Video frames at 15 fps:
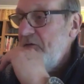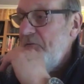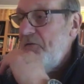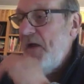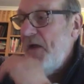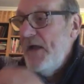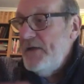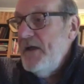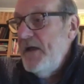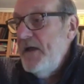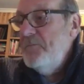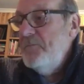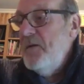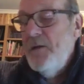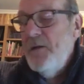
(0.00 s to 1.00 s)
fact, I
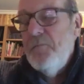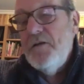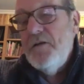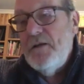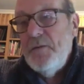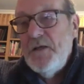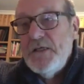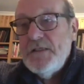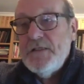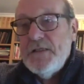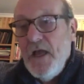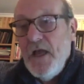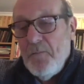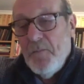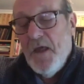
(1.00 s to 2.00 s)
wanted to be a
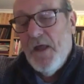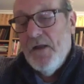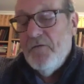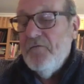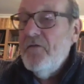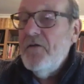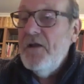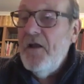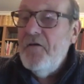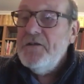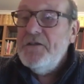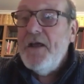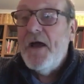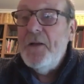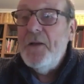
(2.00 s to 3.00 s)
stuntman for a long
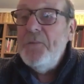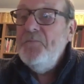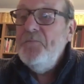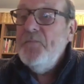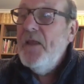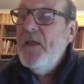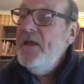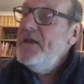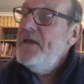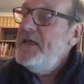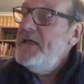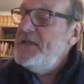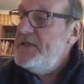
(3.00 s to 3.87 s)
time. As I